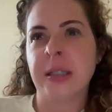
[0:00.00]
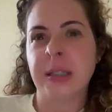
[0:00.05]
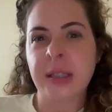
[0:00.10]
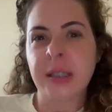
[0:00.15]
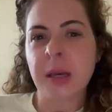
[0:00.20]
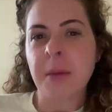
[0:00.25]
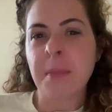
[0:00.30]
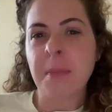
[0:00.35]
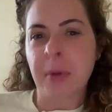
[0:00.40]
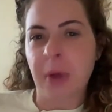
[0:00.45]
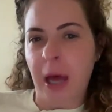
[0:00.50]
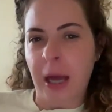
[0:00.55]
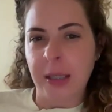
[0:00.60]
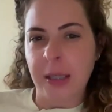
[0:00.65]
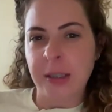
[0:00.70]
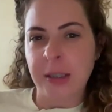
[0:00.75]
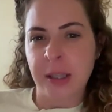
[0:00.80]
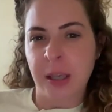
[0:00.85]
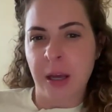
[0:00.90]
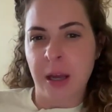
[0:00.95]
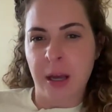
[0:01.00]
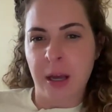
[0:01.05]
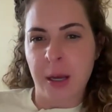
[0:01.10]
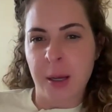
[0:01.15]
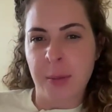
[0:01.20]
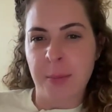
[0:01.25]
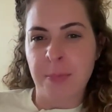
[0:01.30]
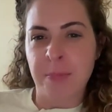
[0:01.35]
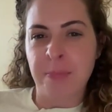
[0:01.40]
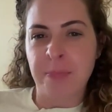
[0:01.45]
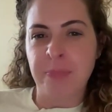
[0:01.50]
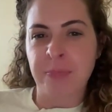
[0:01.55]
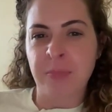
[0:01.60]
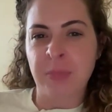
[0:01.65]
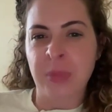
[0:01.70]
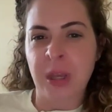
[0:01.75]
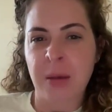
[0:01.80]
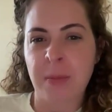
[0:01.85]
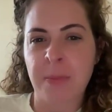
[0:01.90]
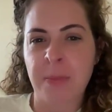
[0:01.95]
This is complex, but
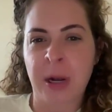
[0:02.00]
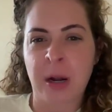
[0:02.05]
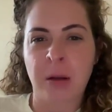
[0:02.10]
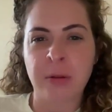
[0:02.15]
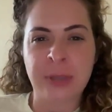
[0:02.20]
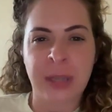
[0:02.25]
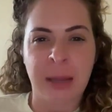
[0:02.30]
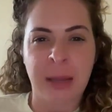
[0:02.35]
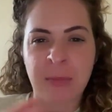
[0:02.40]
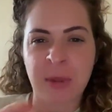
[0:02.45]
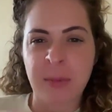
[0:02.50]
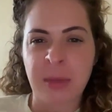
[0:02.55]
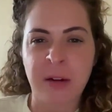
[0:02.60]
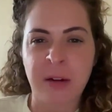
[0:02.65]
I'll name